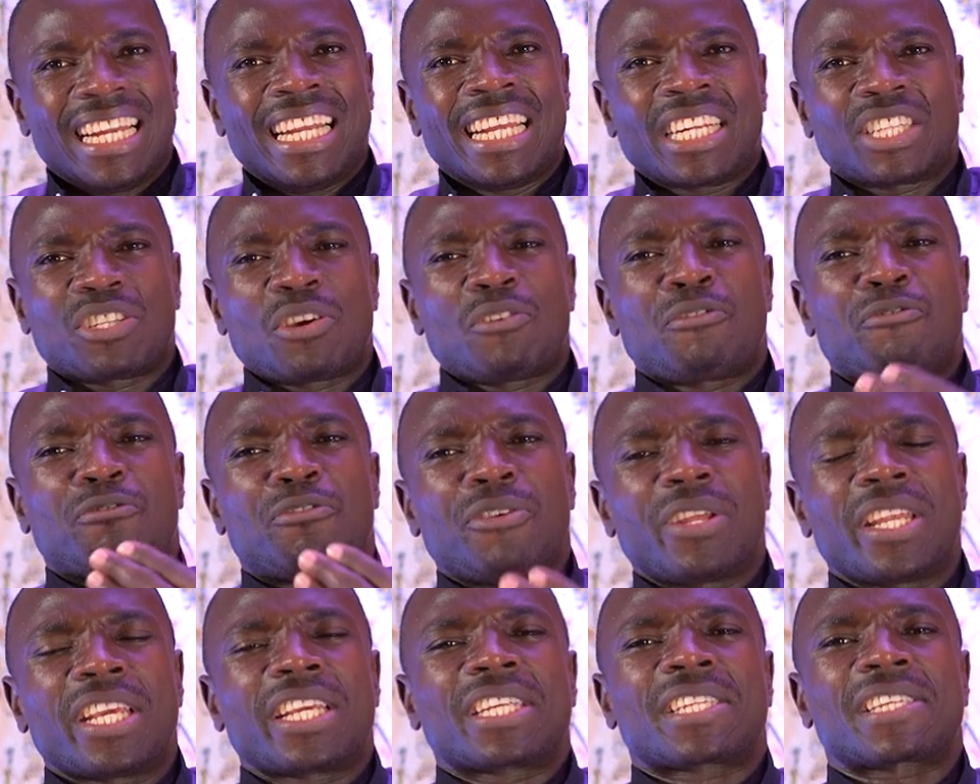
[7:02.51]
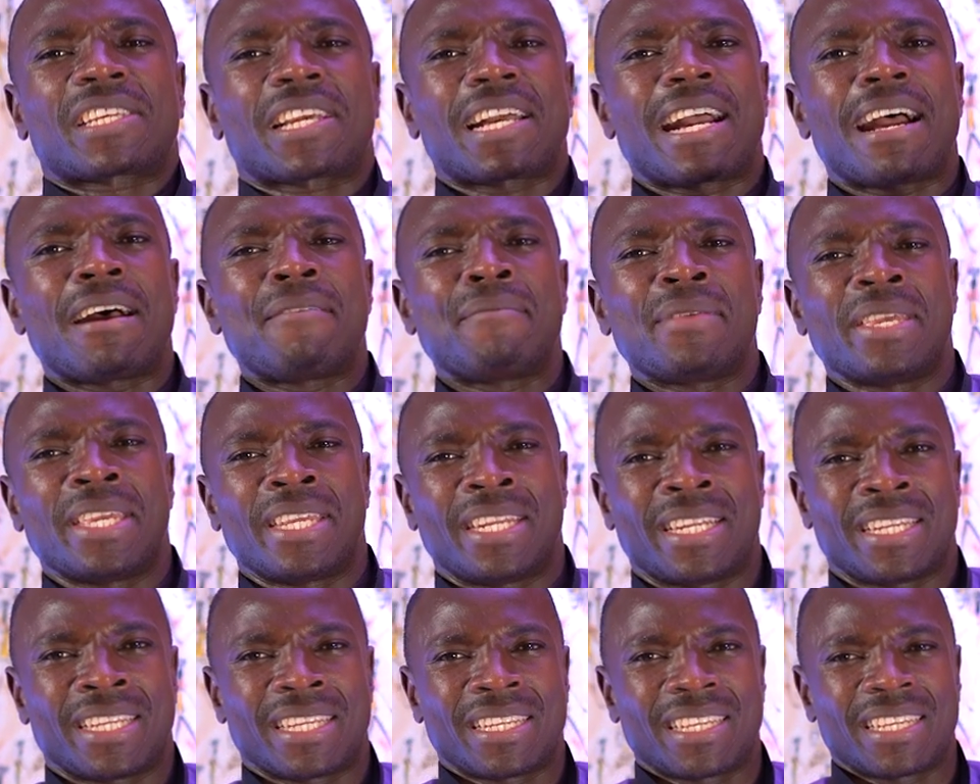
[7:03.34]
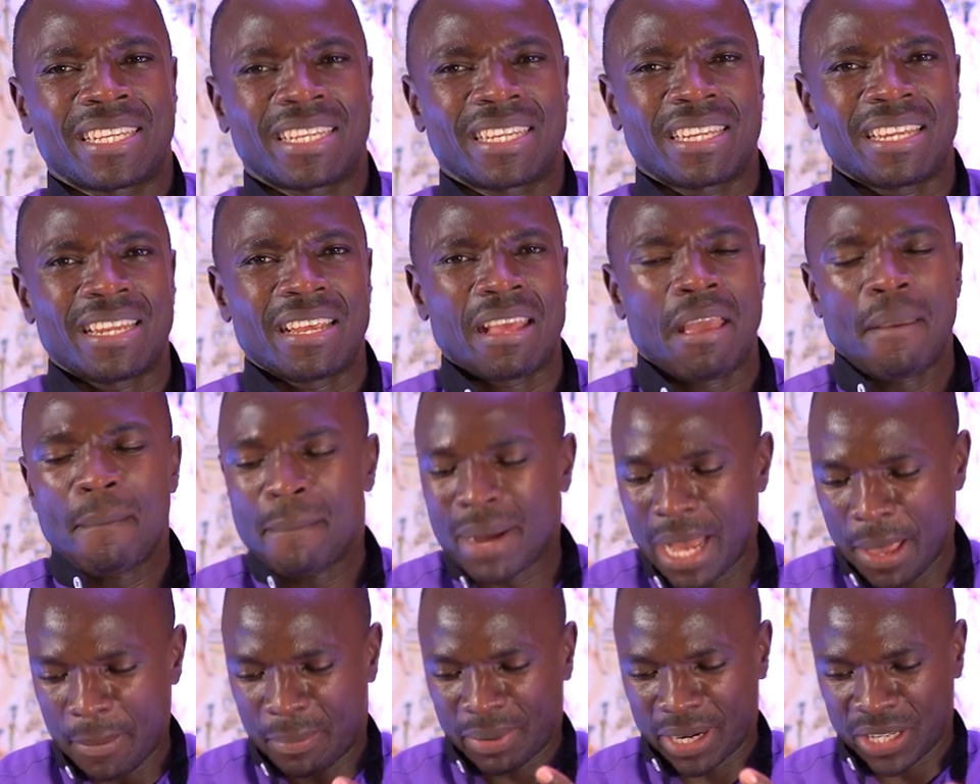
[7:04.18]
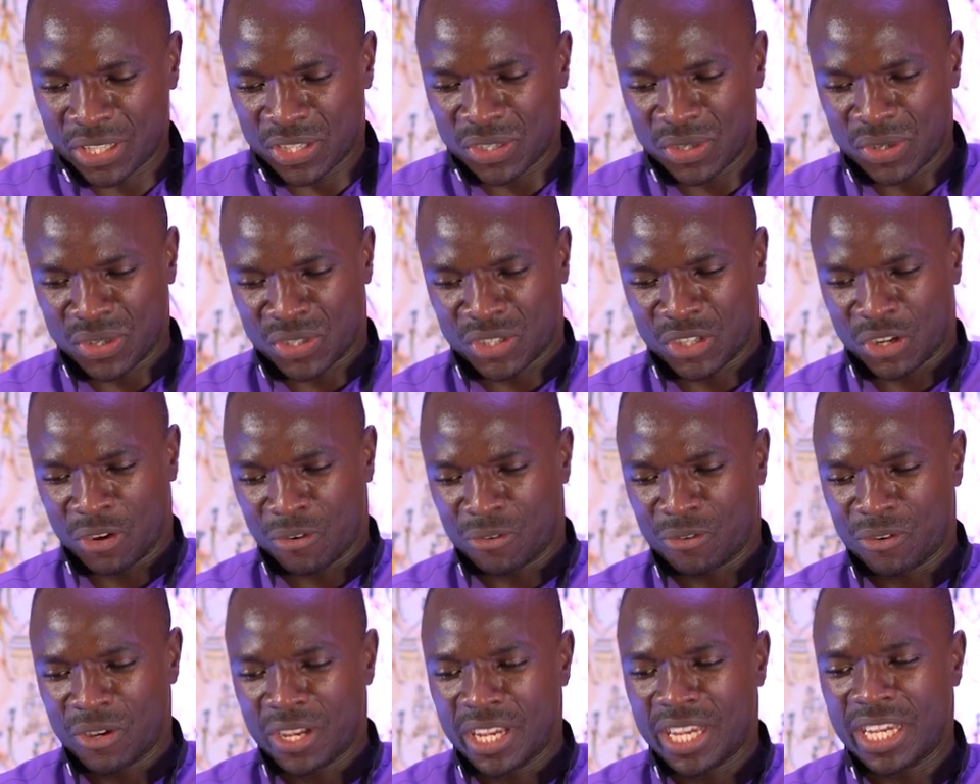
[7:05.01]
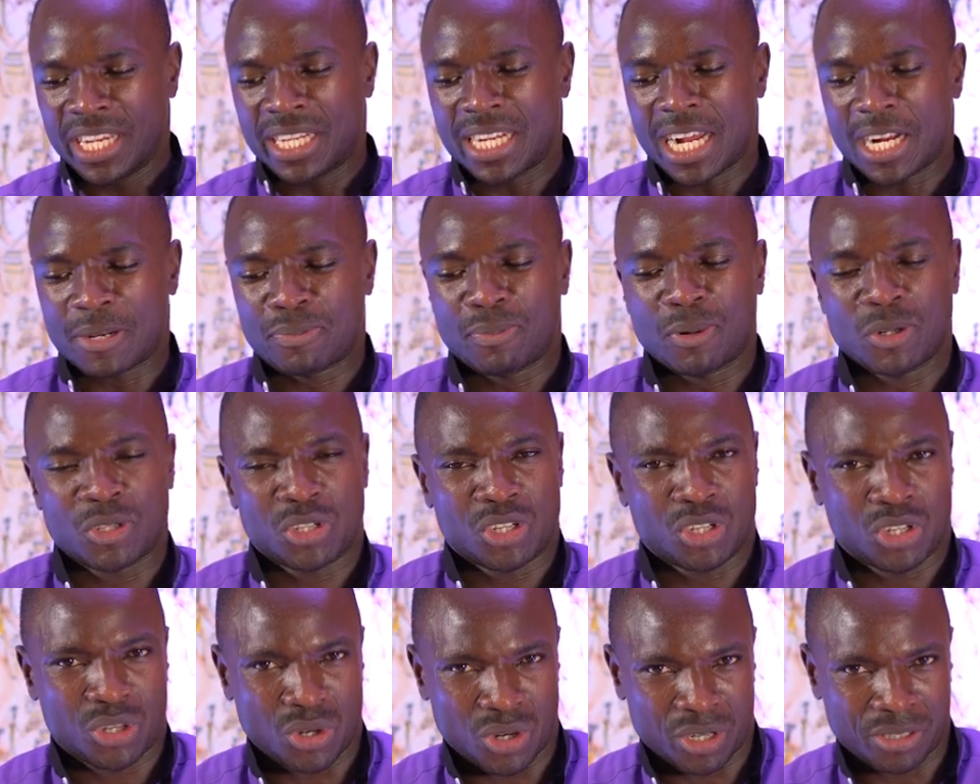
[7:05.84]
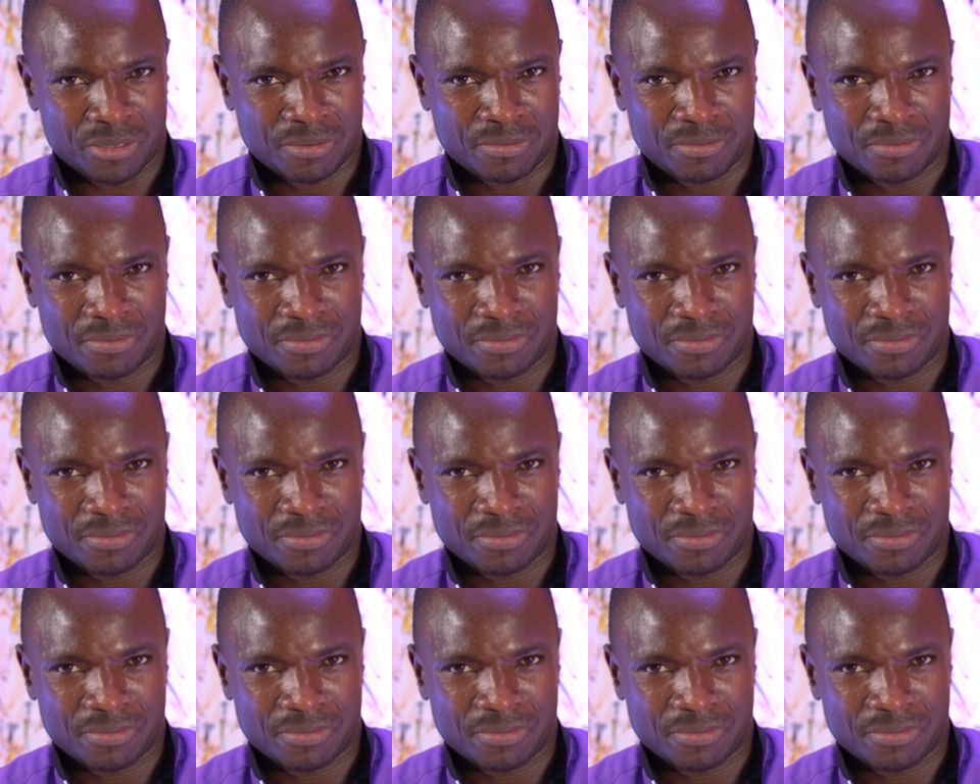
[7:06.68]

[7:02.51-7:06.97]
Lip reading: Let your feelings come in by placing yourself in that position.